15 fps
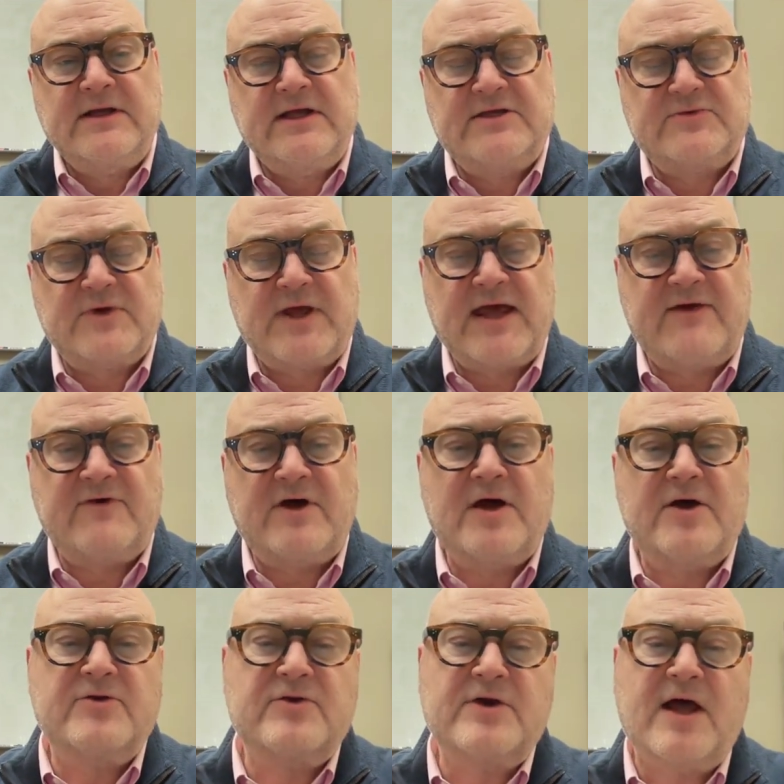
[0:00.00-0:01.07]
is we have
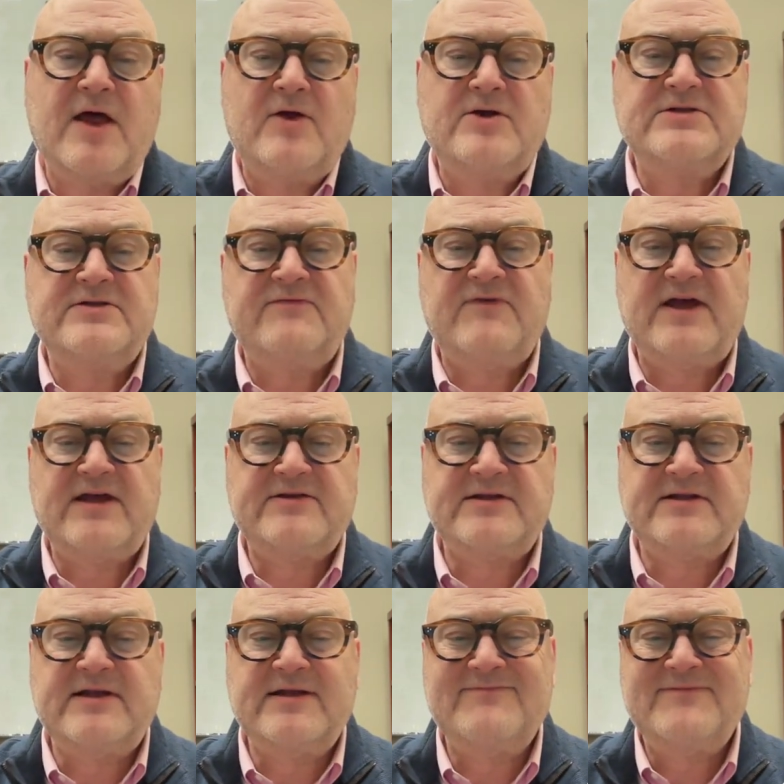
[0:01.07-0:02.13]
$100
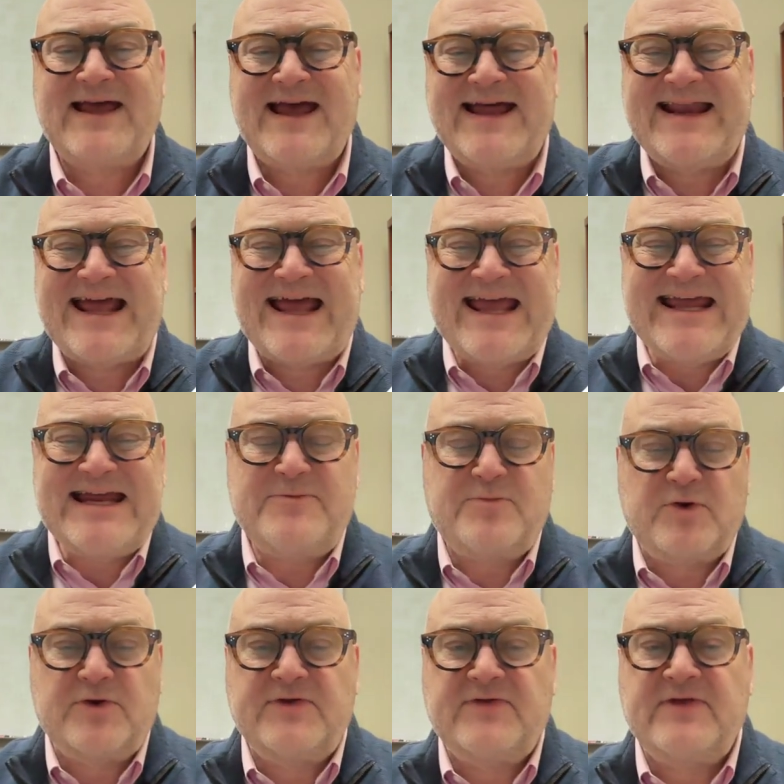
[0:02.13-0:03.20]
invested at
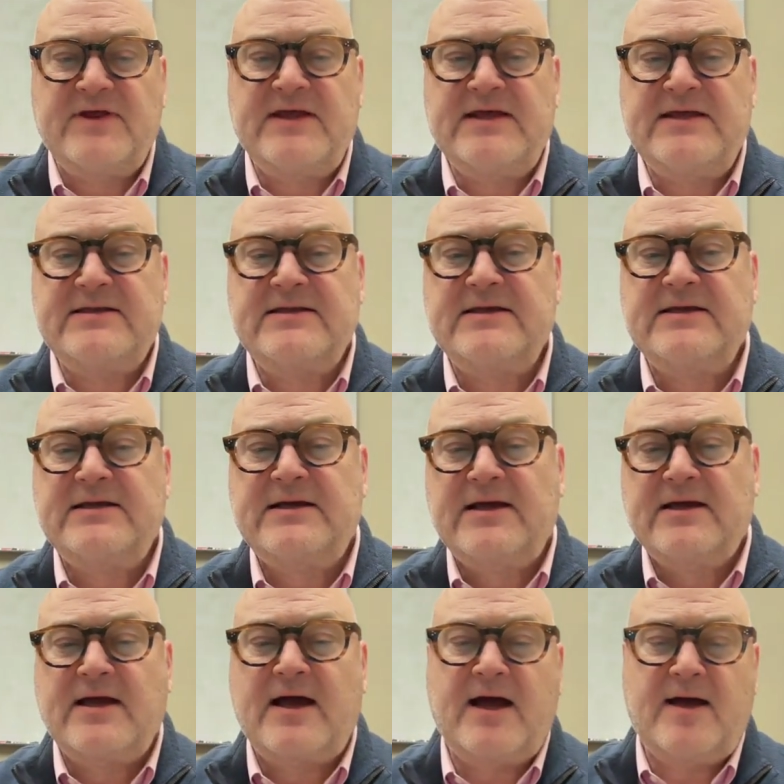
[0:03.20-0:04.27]
8%
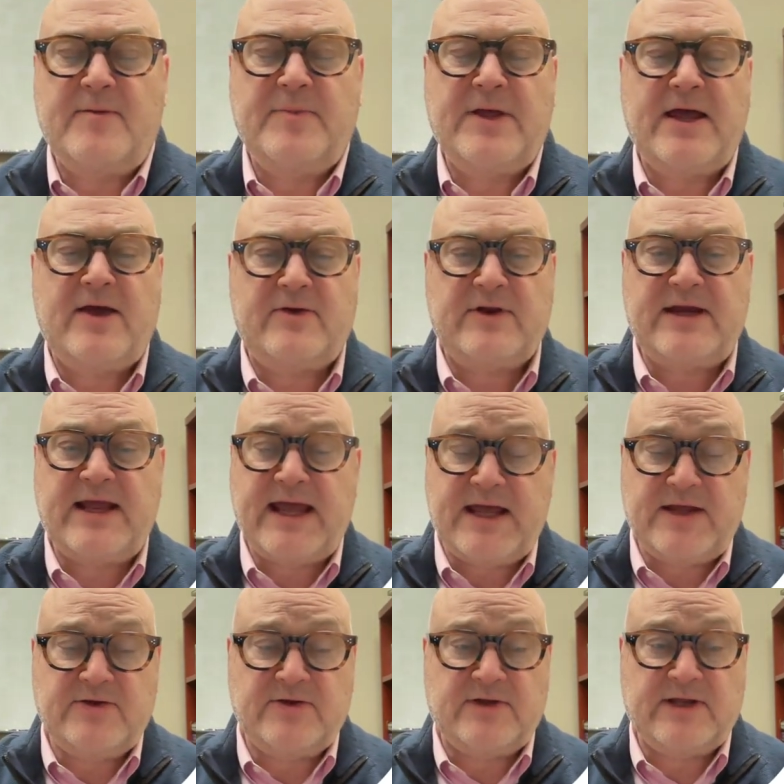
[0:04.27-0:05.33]
compounded
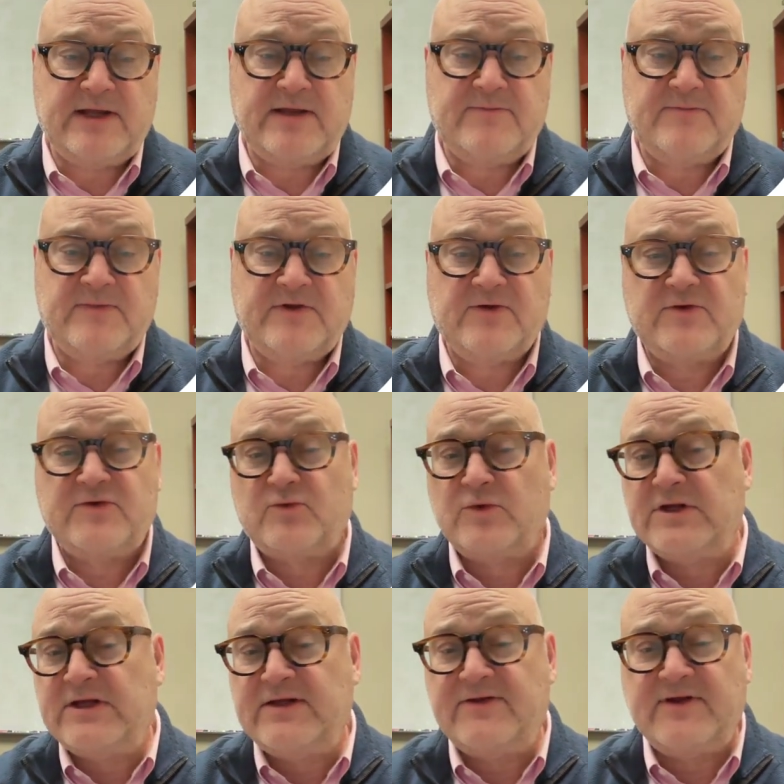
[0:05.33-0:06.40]
annually. So it's
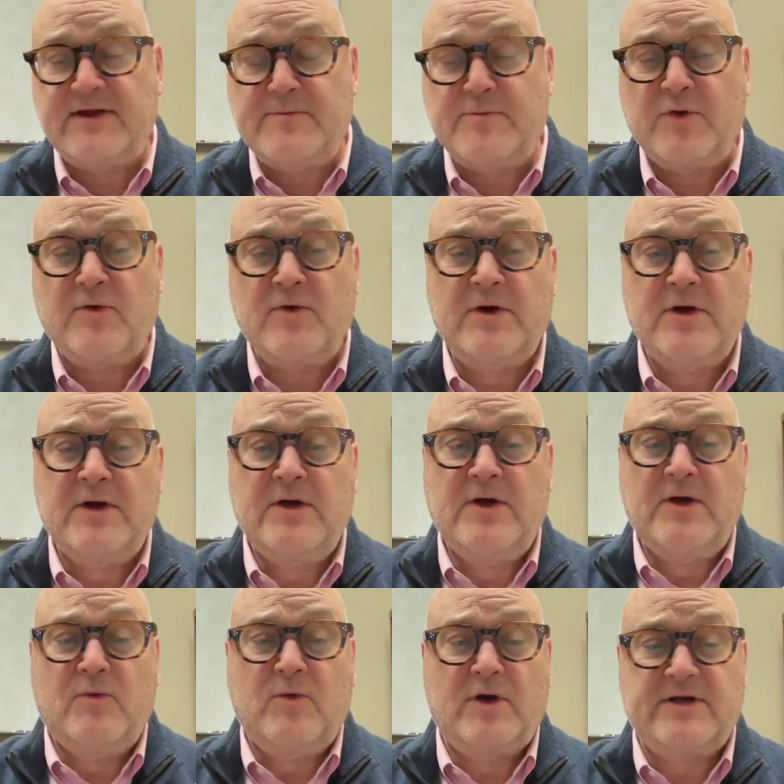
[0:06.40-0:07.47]
really simple.
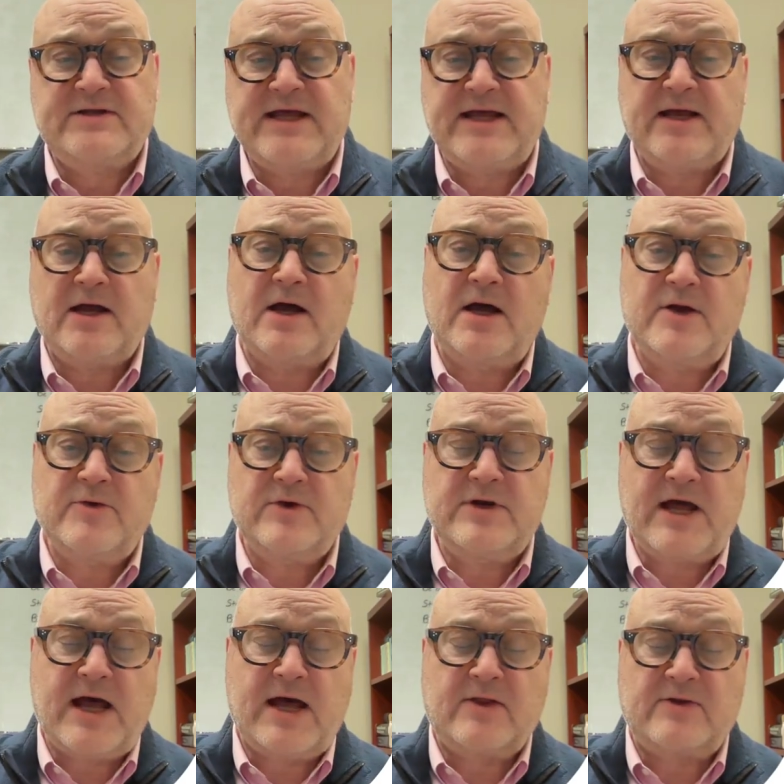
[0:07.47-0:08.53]
We're going to take
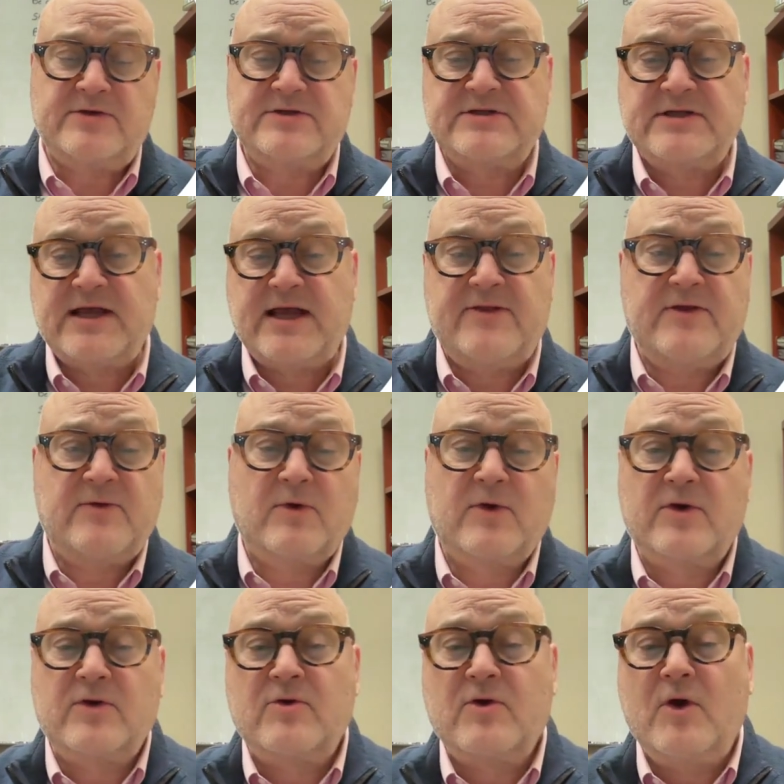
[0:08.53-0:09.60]
$100 and then we're
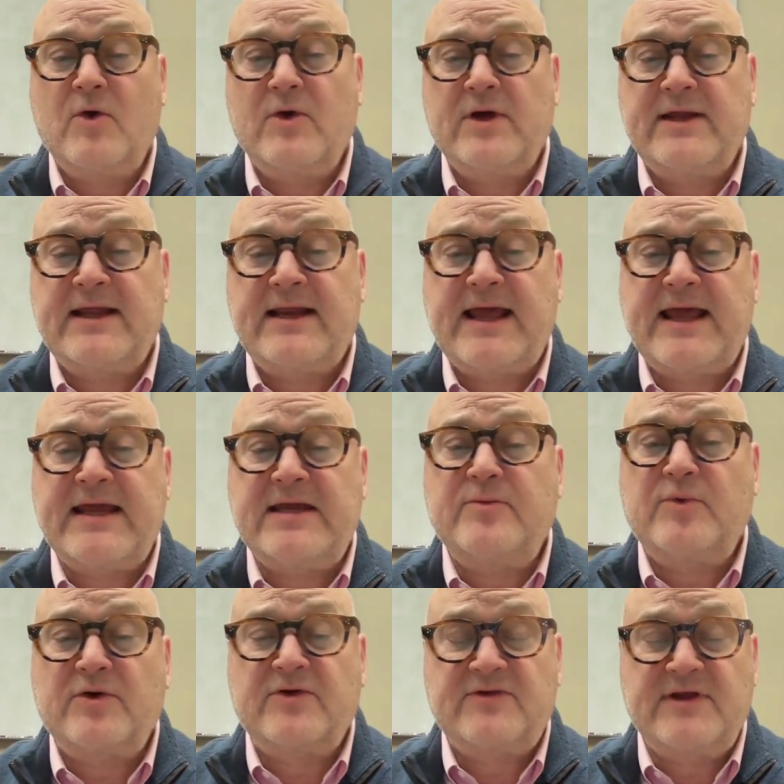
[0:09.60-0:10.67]
going to grow it at
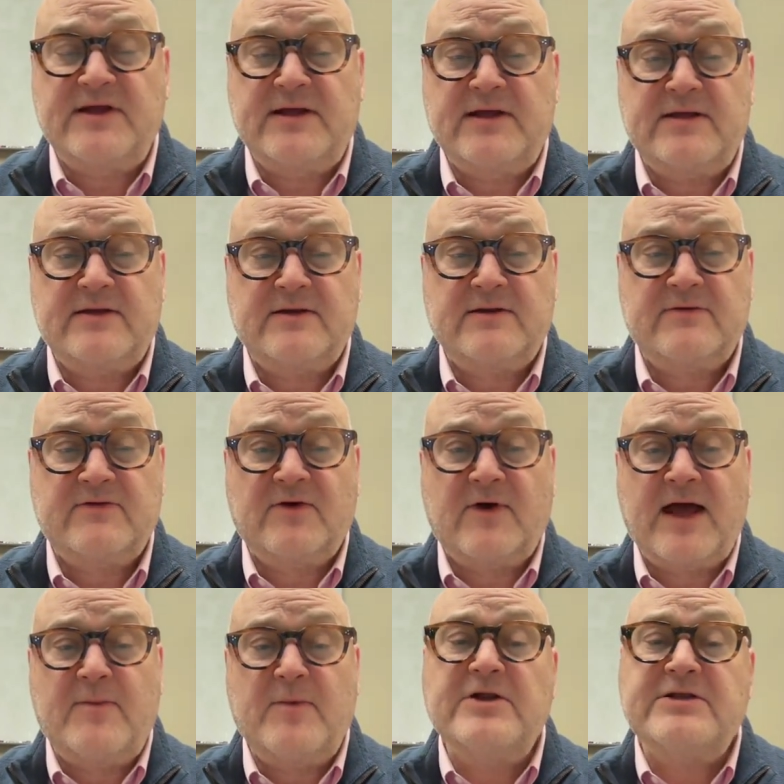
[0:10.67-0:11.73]
8%. So
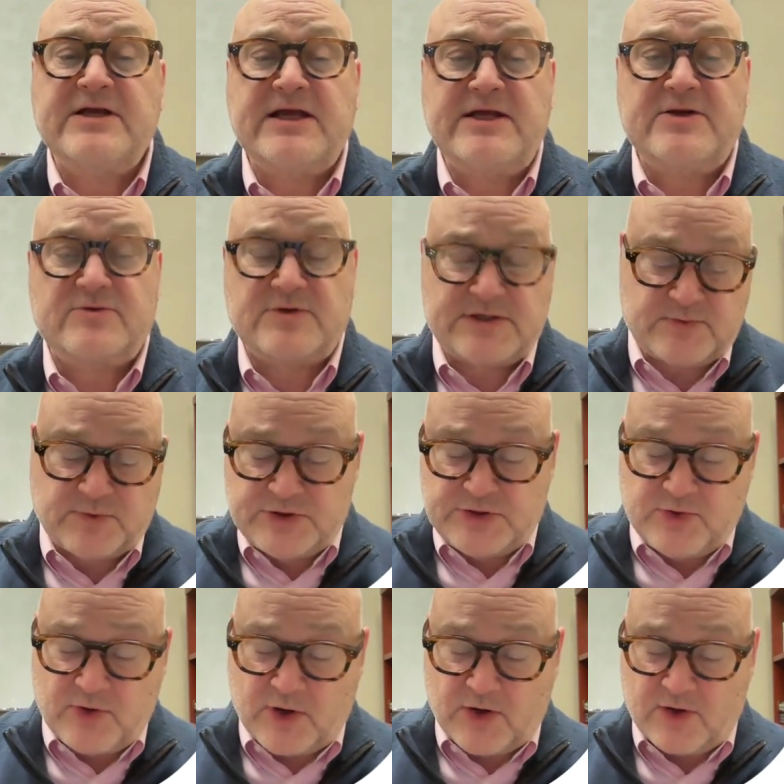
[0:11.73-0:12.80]
how much interest would
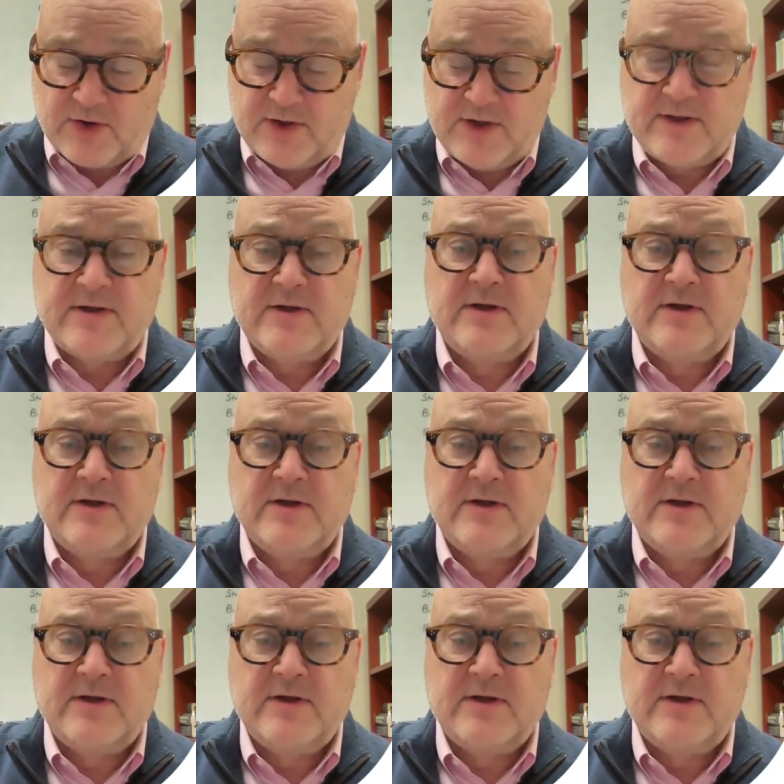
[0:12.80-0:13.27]
you earn?